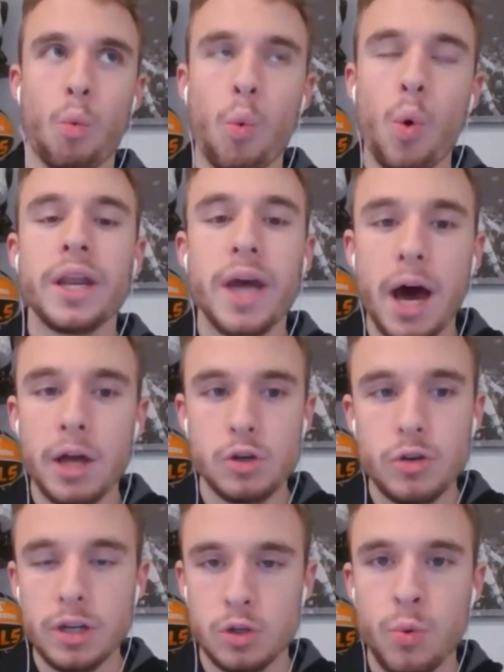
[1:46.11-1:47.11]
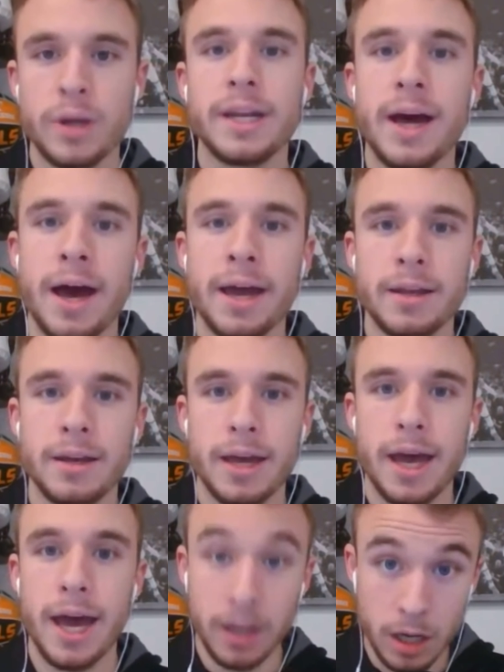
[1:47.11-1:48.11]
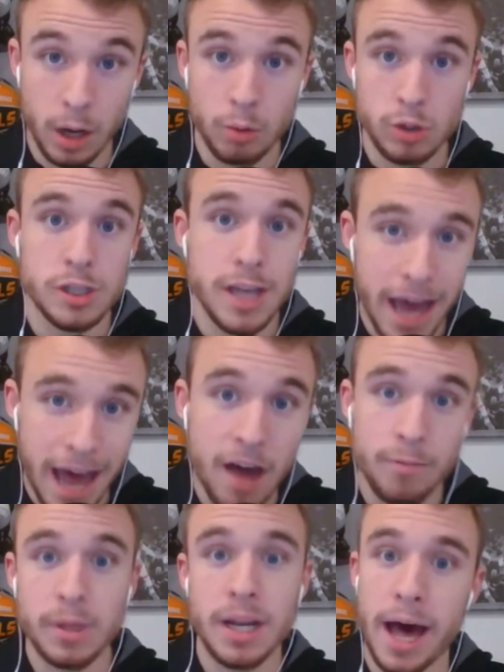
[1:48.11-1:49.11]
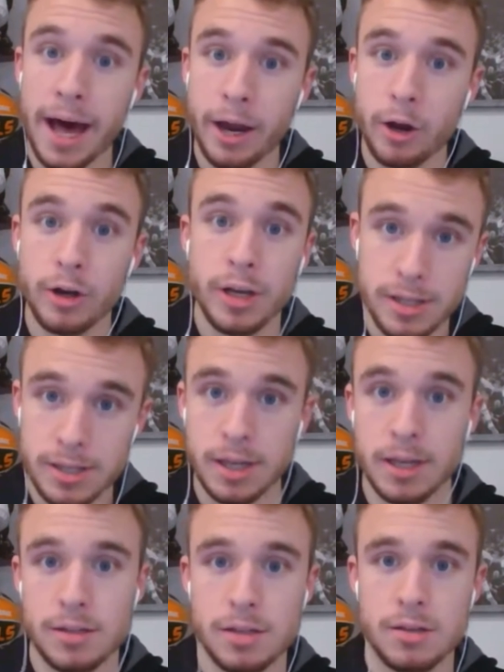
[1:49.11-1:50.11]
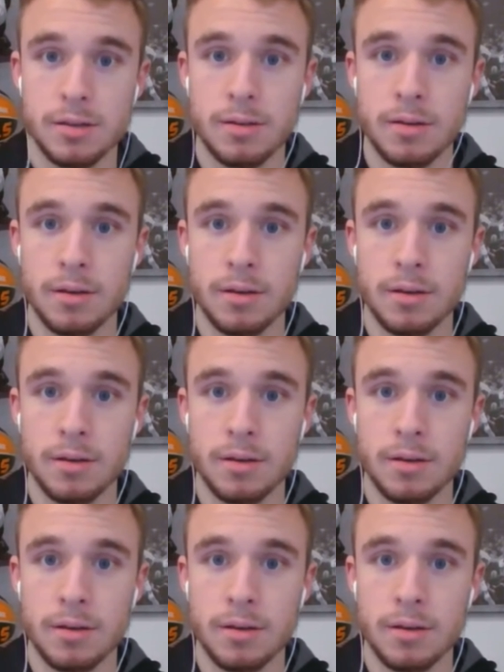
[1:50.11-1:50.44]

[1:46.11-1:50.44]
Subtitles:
129 head coaches have been hired since.